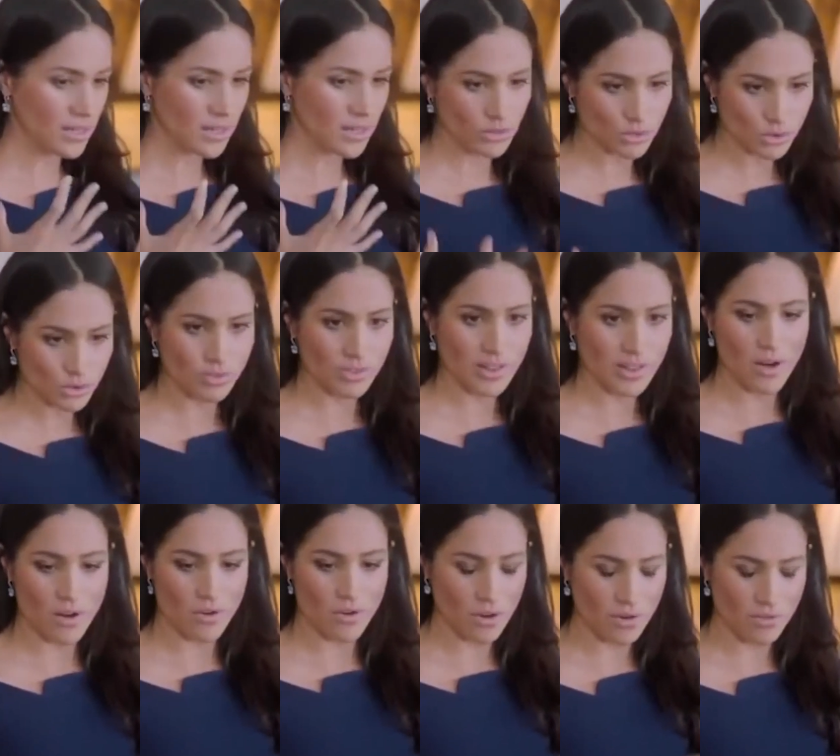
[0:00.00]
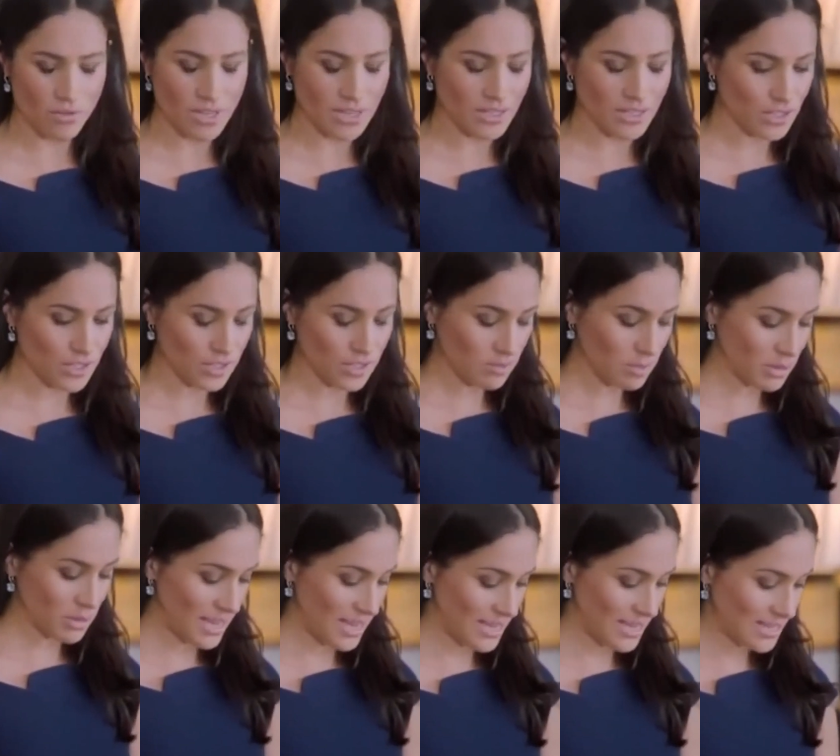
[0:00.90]
the attendees, and
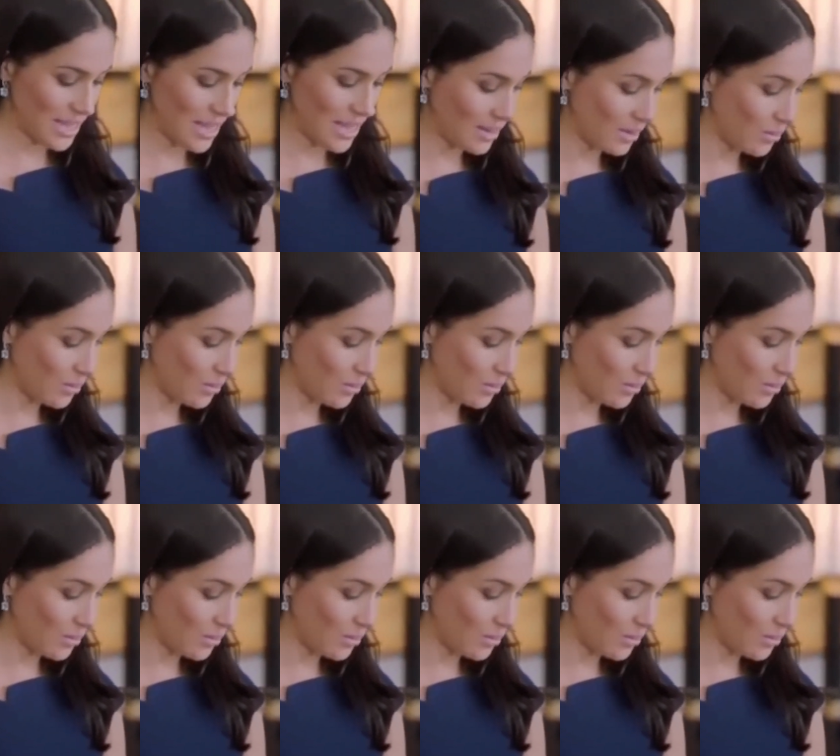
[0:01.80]
especially